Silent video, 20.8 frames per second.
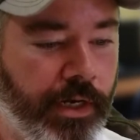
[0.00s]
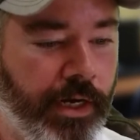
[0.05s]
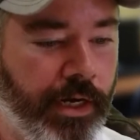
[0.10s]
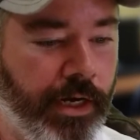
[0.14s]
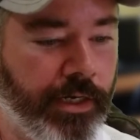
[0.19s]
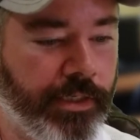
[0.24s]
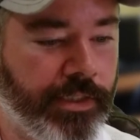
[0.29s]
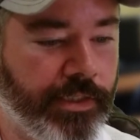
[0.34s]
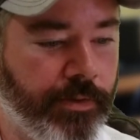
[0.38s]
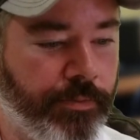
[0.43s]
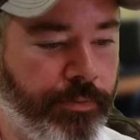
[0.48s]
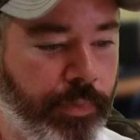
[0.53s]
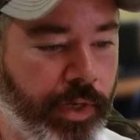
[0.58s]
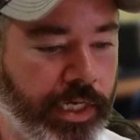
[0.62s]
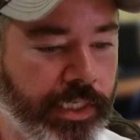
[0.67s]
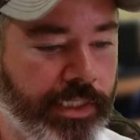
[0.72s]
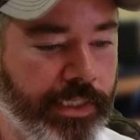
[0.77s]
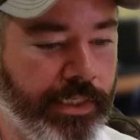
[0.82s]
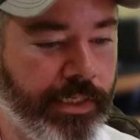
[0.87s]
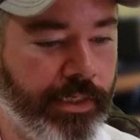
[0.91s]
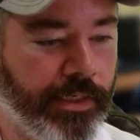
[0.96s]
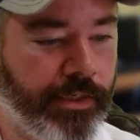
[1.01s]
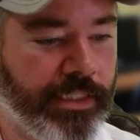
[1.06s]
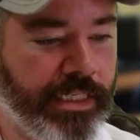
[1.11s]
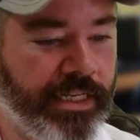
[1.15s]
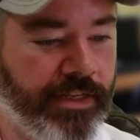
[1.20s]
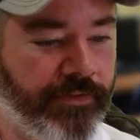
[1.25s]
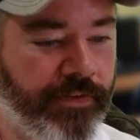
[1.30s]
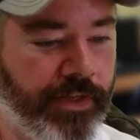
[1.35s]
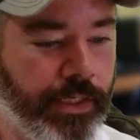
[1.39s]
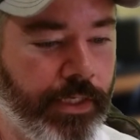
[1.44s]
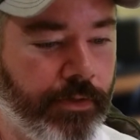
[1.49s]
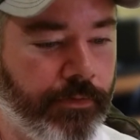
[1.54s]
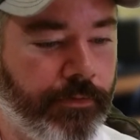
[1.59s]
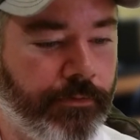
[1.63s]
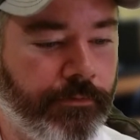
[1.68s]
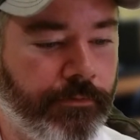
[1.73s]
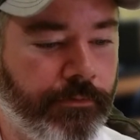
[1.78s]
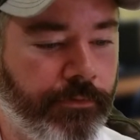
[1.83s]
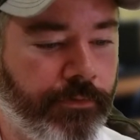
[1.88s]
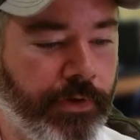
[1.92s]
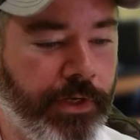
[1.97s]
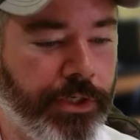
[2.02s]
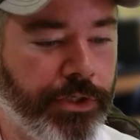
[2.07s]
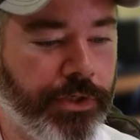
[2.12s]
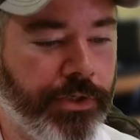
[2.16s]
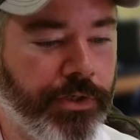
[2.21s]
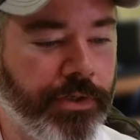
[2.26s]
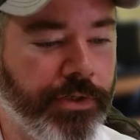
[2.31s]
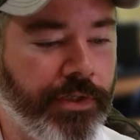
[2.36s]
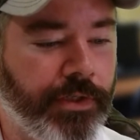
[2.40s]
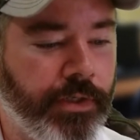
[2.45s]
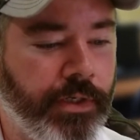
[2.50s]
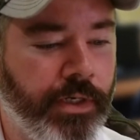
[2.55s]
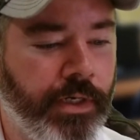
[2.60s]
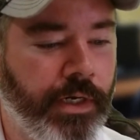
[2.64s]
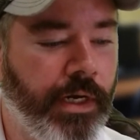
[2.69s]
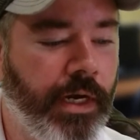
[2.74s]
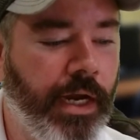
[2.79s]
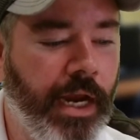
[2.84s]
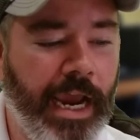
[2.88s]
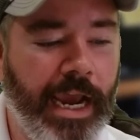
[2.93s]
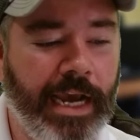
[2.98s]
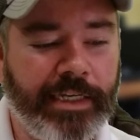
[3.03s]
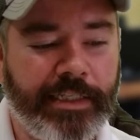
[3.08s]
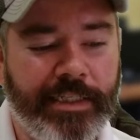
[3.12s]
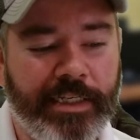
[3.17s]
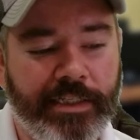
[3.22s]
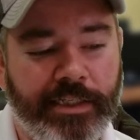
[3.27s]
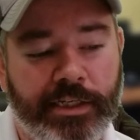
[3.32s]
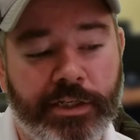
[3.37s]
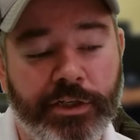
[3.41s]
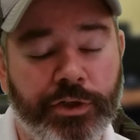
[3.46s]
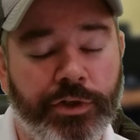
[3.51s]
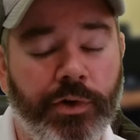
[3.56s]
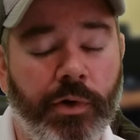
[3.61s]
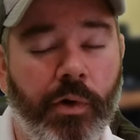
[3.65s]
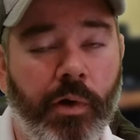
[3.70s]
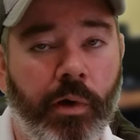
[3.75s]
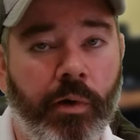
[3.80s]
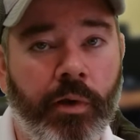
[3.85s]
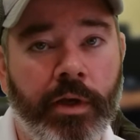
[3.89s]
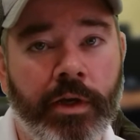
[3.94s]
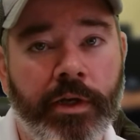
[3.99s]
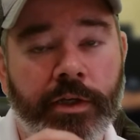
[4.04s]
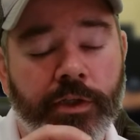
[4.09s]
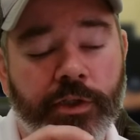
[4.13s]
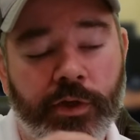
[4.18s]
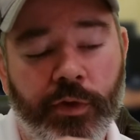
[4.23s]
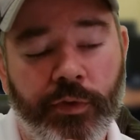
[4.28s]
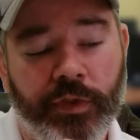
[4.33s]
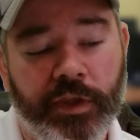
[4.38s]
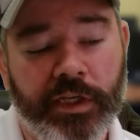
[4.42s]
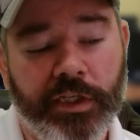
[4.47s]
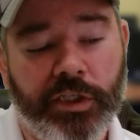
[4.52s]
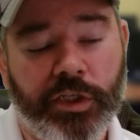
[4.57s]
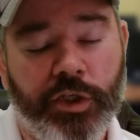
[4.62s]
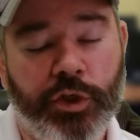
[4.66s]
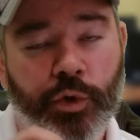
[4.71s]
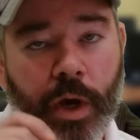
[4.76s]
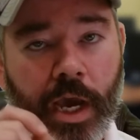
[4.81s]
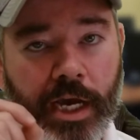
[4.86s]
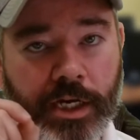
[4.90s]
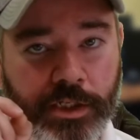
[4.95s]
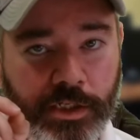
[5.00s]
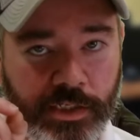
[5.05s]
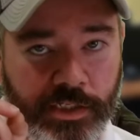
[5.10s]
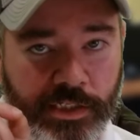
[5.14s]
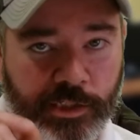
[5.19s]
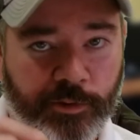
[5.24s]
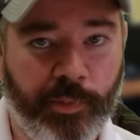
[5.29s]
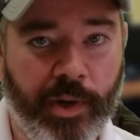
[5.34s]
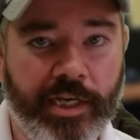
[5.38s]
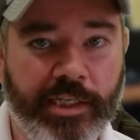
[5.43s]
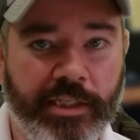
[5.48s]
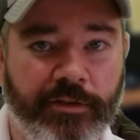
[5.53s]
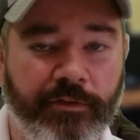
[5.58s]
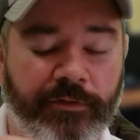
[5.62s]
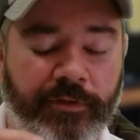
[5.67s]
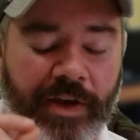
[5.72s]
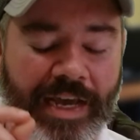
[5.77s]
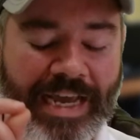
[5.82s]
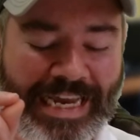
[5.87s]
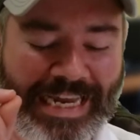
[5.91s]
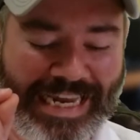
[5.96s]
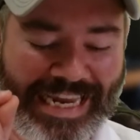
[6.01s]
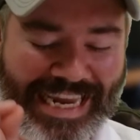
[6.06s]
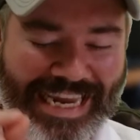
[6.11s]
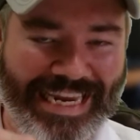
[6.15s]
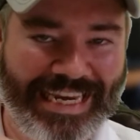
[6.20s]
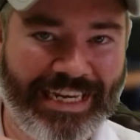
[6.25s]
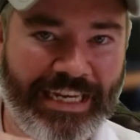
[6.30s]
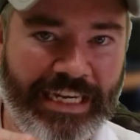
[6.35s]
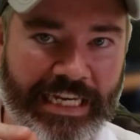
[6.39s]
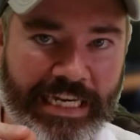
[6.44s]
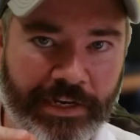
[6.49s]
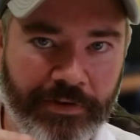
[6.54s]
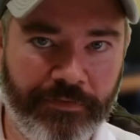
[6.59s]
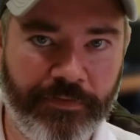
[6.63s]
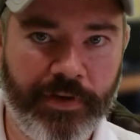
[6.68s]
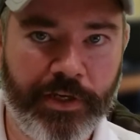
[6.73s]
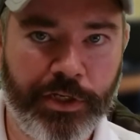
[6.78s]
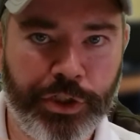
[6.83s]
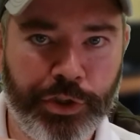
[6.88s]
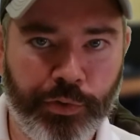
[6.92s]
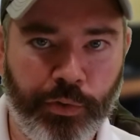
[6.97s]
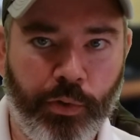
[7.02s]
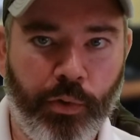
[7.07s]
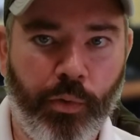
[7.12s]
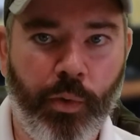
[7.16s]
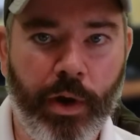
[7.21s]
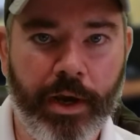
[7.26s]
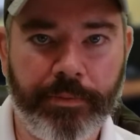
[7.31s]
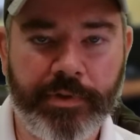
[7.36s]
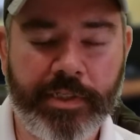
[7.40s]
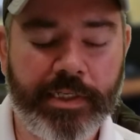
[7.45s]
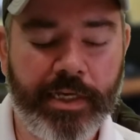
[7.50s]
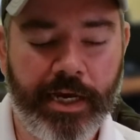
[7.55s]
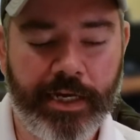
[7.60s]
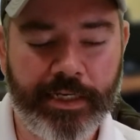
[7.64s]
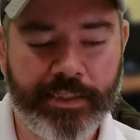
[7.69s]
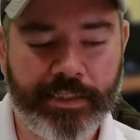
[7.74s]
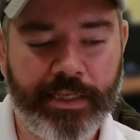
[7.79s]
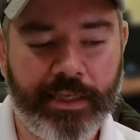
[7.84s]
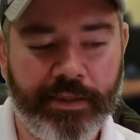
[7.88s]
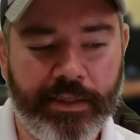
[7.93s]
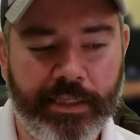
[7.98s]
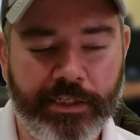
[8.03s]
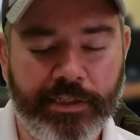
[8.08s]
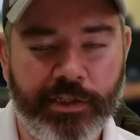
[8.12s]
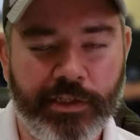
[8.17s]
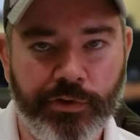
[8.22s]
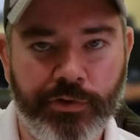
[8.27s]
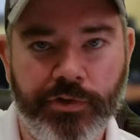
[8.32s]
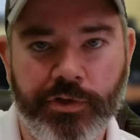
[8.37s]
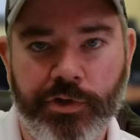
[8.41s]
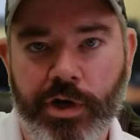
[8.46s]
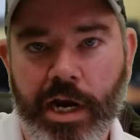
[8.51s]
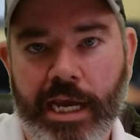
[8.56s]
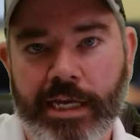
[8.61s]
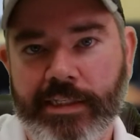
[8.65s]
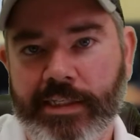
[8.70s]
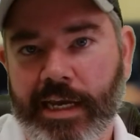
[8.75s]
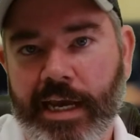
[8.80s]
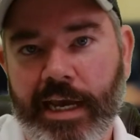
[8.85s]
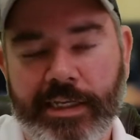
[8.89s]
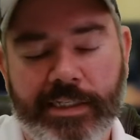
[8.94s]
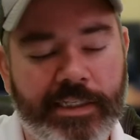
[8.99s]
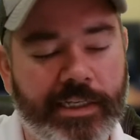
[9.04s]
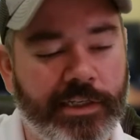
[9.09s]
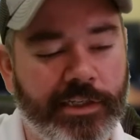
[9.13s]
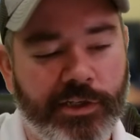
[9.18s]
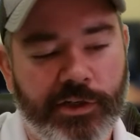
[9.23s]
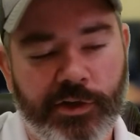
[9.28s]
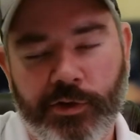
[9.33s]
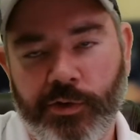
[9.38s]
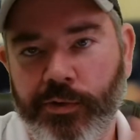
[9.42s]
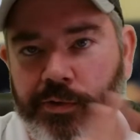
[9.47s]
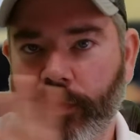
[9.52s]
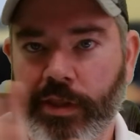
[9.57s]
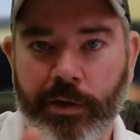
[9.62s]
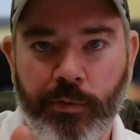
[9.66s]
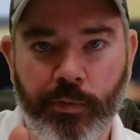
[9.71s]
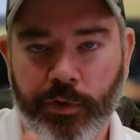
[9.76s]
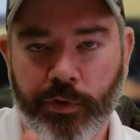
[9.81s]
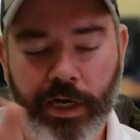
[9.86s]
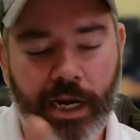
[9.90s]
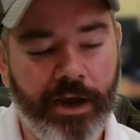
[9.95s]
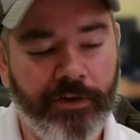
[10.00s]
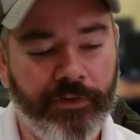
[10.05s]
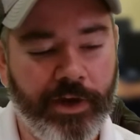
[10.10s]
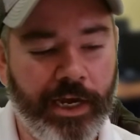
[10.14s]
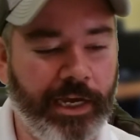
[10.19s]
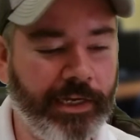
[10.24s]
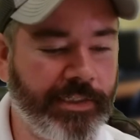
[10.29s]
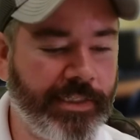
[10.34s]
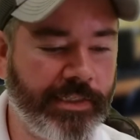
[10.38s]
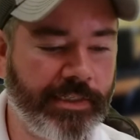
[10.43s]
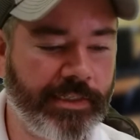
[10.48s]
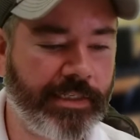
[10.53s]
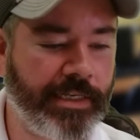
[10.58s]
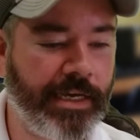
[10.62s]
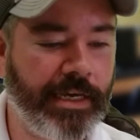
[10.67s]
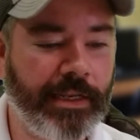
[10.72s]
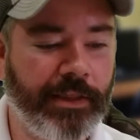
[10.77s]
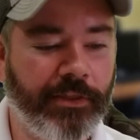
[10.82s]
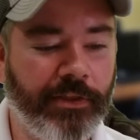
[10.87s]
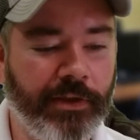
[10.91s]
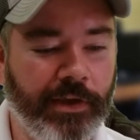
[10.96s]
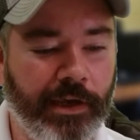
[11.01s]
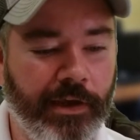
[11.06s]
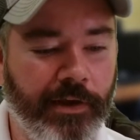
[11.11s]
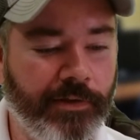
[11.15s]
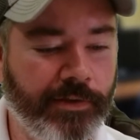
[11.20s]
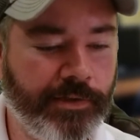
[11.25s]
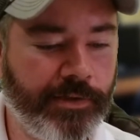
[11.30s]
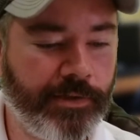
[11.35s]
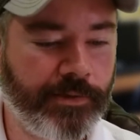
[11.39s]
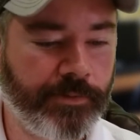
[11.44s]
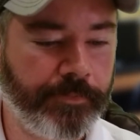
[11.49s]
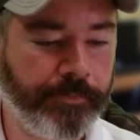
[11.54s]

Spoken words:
some basic TV features. Access control. So this, you actually specify individual websites that this user has access to, and they wouldn't have access to anything else.